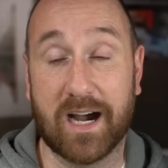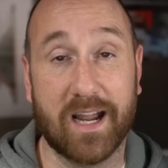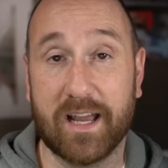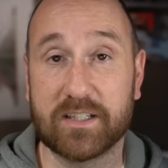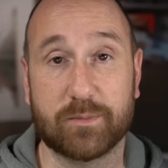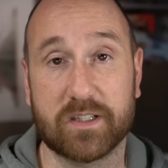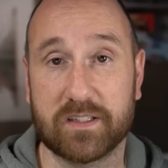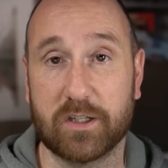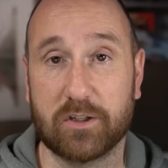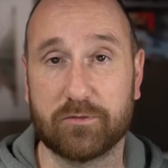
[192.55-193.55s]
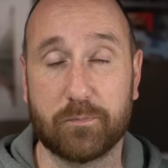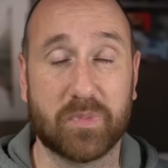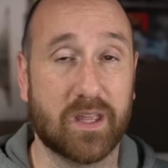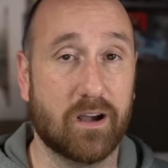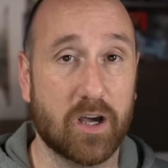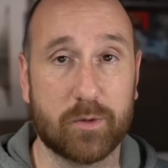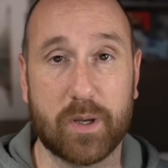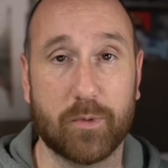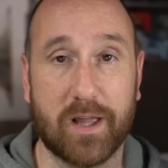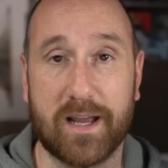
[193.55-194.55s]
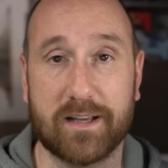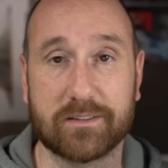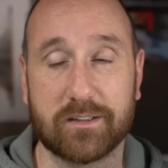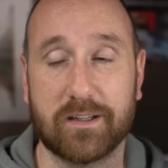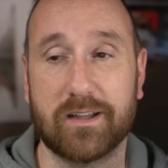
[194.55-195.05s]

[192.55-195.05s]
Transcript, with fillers: I ask myself, other people ask,